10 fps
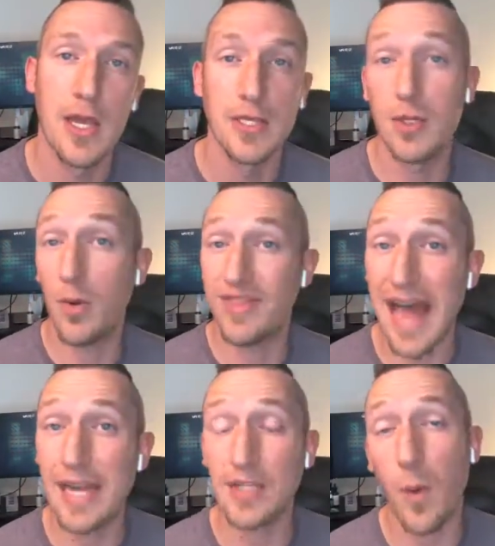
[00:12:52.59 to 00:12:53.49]
So
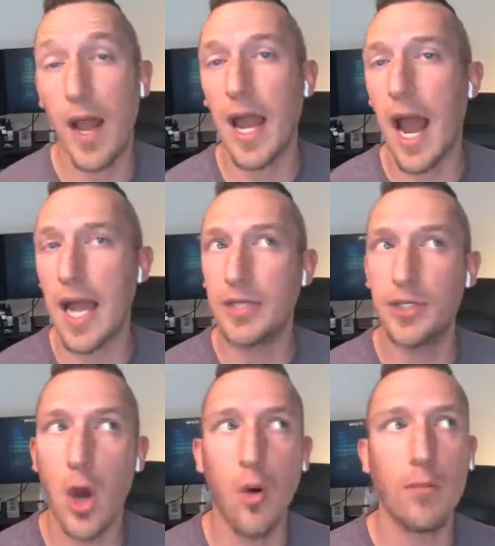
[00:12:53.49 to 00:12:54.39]
that is why I
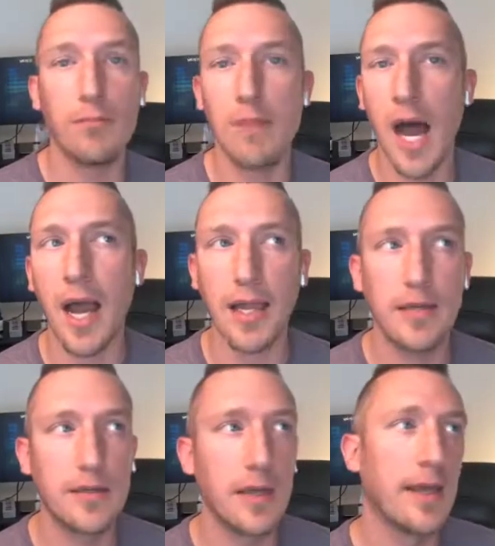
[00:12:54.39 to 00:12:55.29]
don't
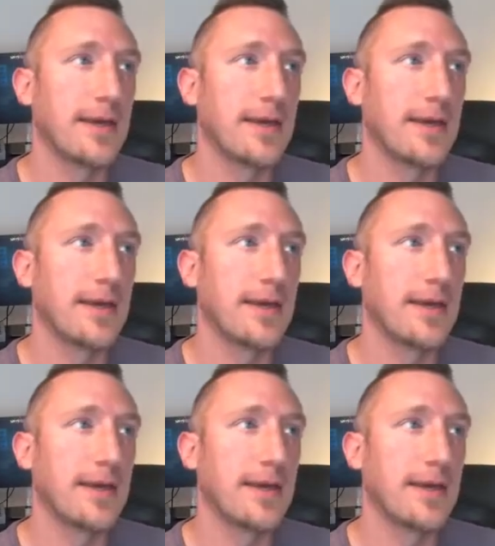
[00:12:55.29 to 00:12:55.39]
mind,